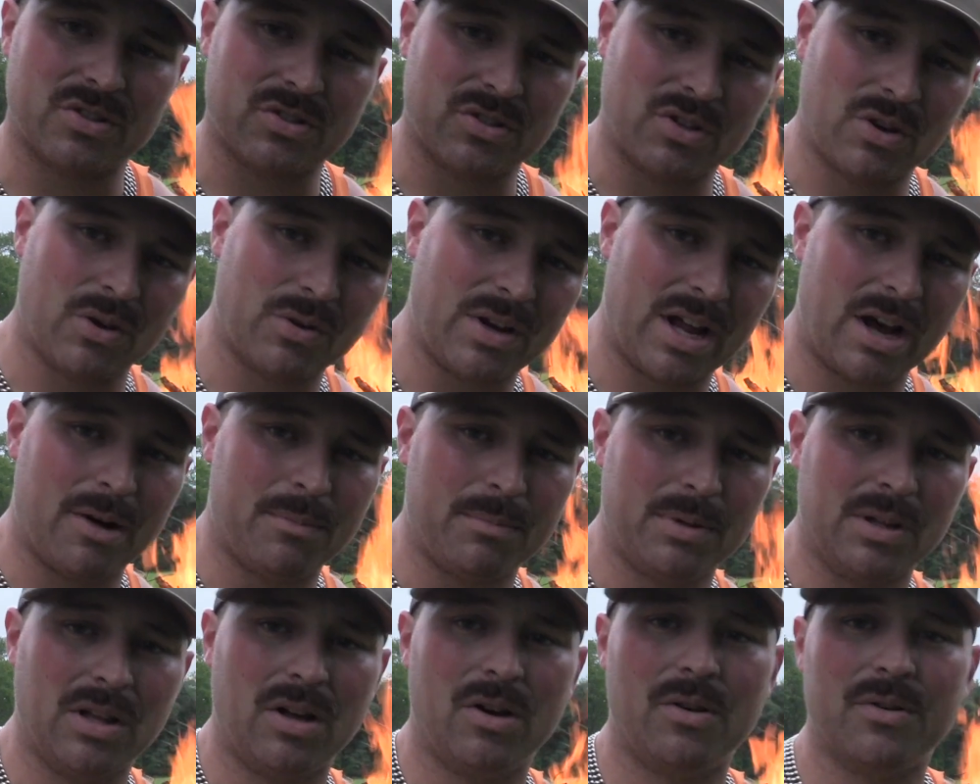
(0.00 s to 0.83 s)
Go down
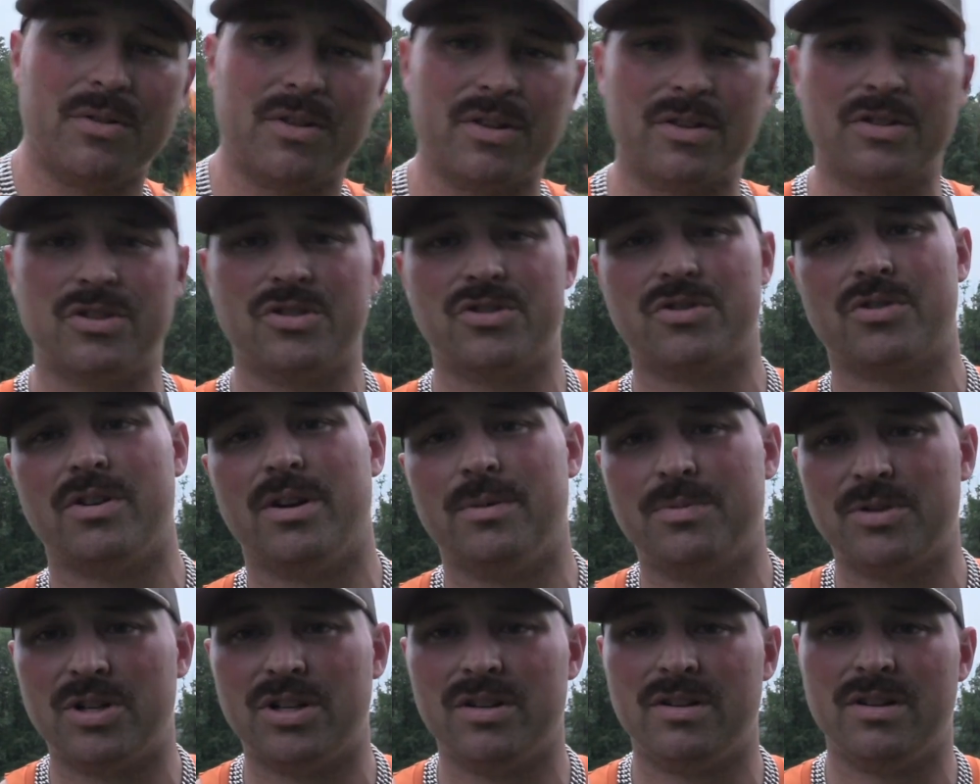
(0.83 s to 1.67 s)
below in the
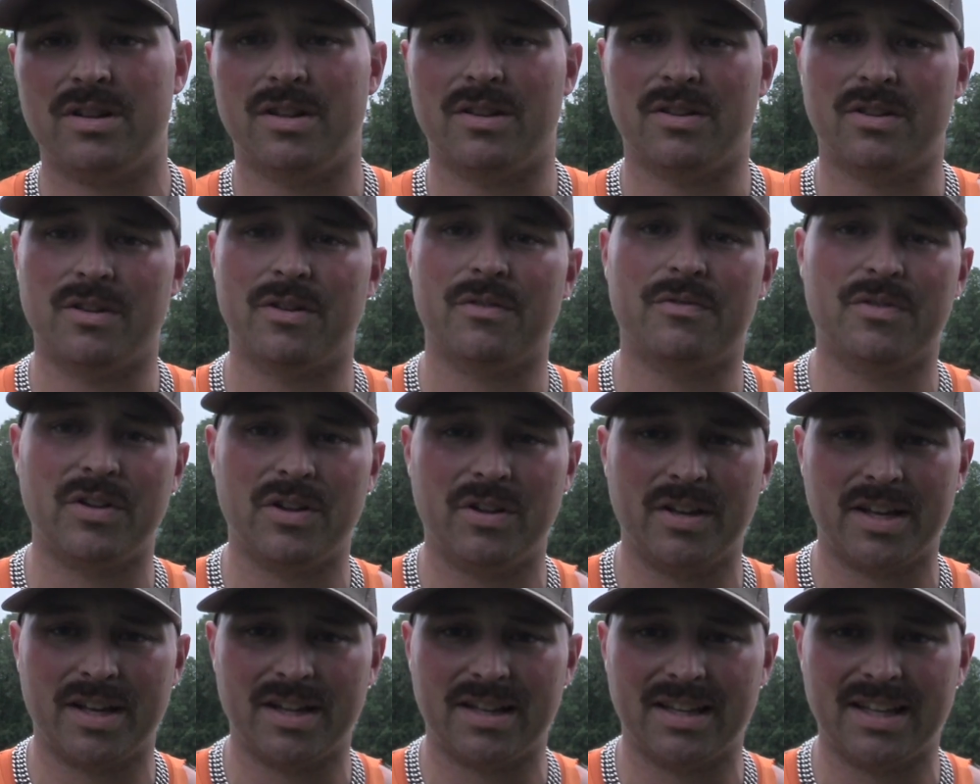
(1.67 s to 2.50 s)
description. The
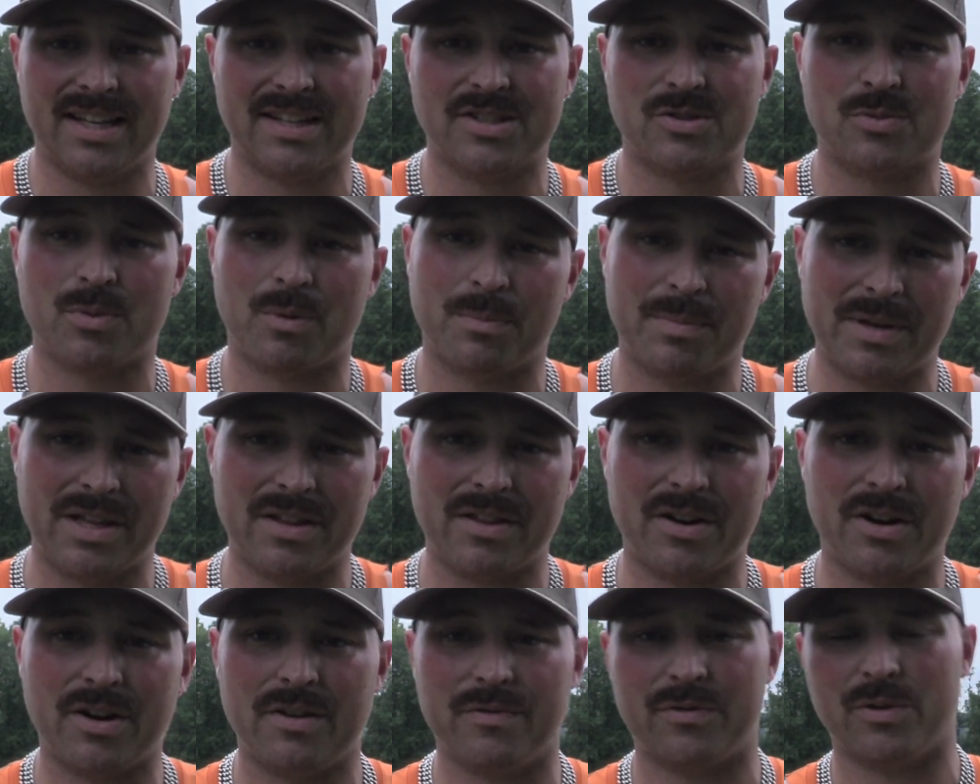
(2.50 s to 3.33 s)
affiliate links will be
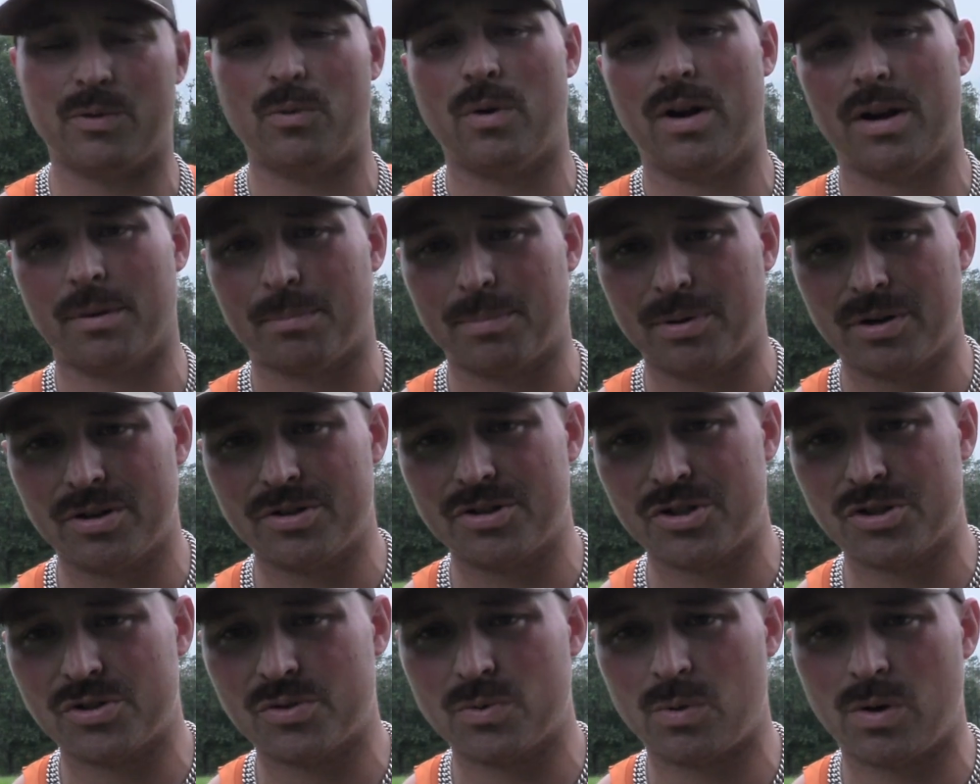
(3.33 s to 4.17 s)
there if you want to
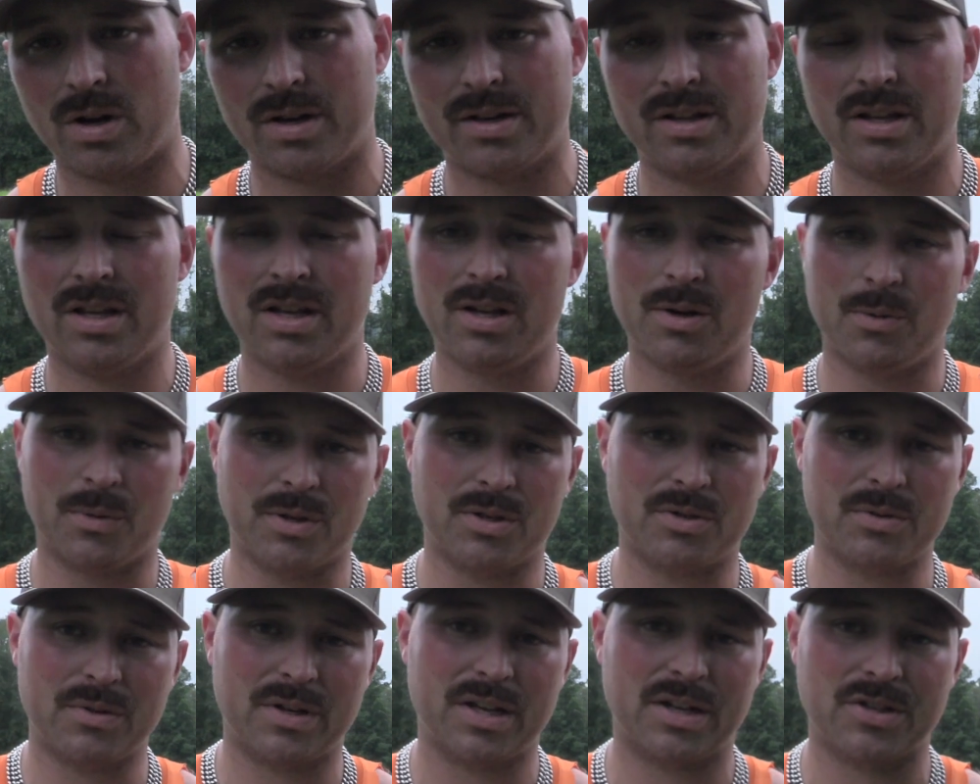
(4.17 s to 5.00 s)
purchase one. We
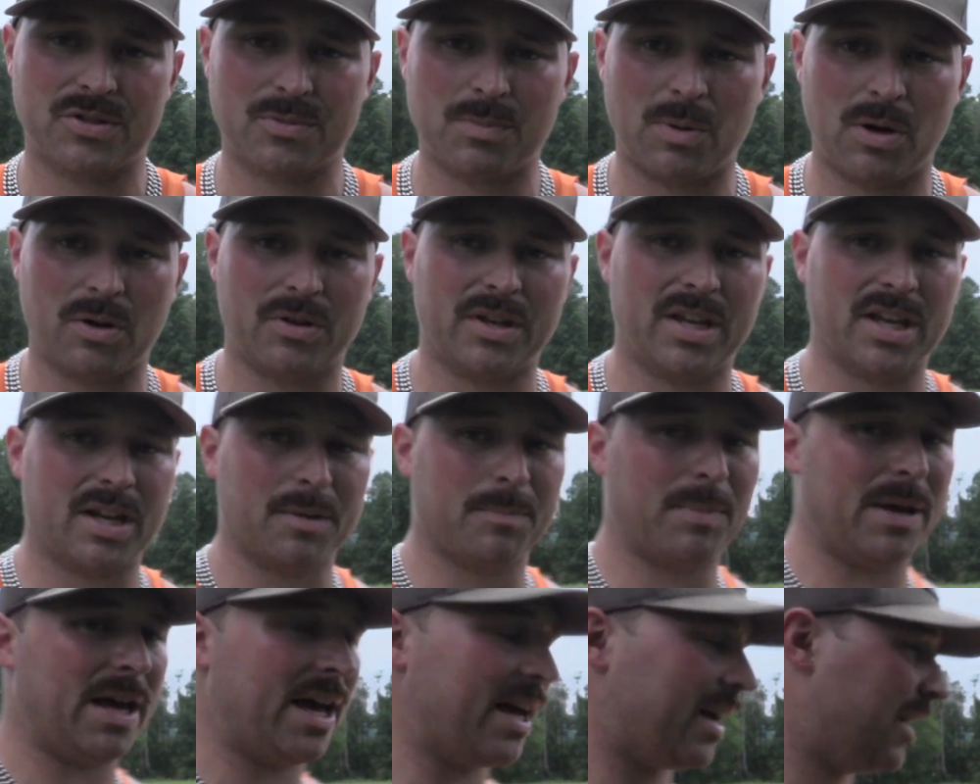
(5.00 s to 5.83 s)
do get a small
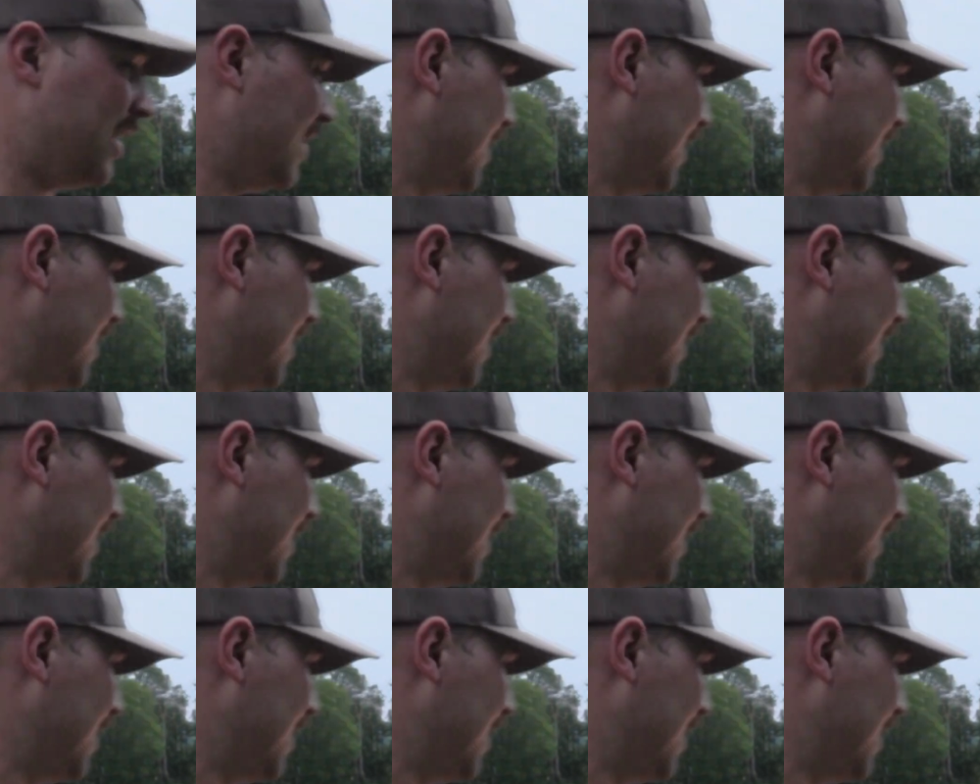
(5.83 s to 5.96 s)
kickback.